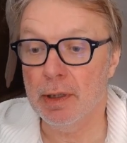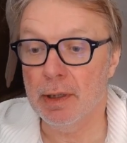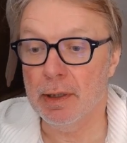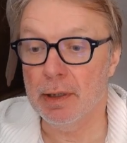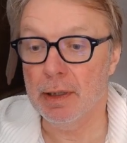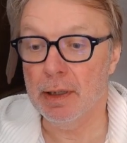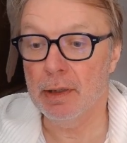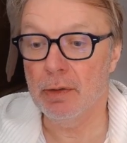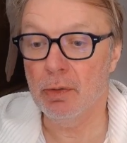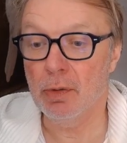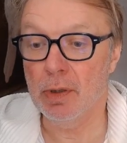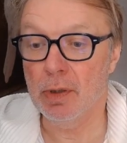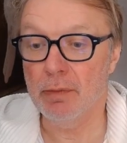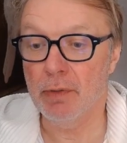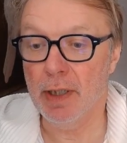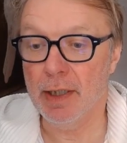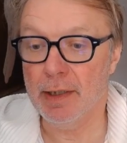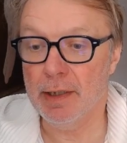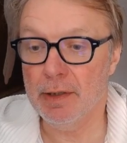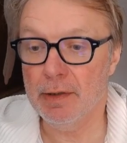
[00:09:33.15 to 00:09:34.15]

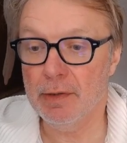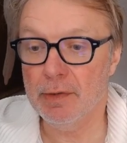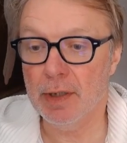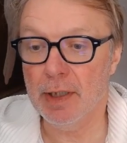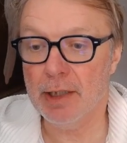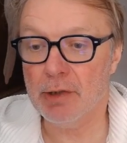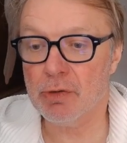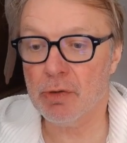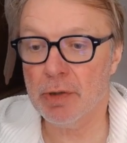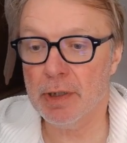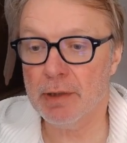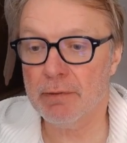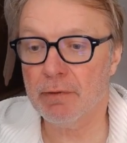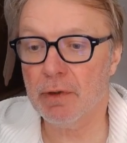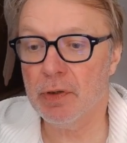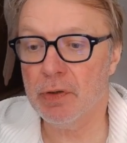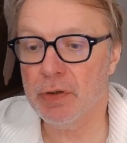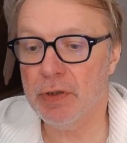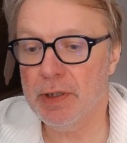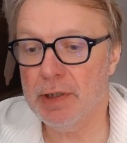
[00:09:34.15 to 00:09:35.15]
whoever that is, Electronic
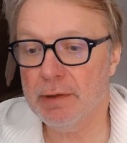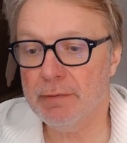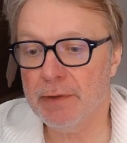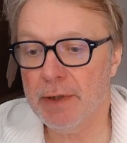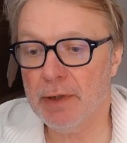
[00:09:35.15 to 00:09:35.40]
Frontier